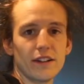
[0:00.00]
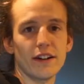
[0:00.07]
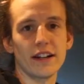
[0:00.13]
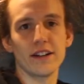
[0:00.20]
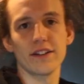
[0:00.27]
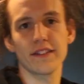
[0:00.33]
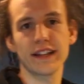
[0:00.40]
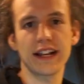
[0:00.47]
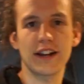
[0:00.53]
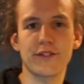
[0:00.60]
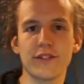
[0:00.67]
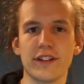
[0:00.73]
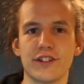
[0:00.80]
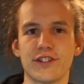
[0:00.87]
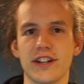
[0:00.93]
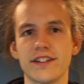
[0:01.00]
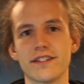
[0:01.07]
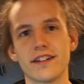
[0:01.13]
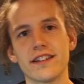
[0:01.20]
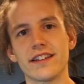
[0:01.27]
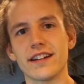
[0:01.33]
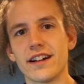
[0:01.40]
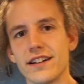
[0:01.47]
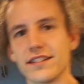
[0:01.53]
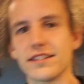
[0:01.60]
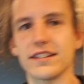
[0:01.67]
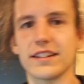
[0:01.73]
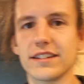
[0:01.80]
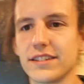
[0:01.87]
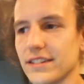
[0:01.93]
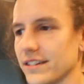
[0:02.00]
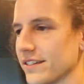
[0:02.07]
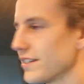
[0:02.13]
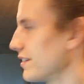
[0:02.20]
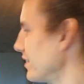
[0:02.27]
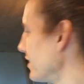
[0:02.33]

know. I don't think I'd really change anything, honestly. So,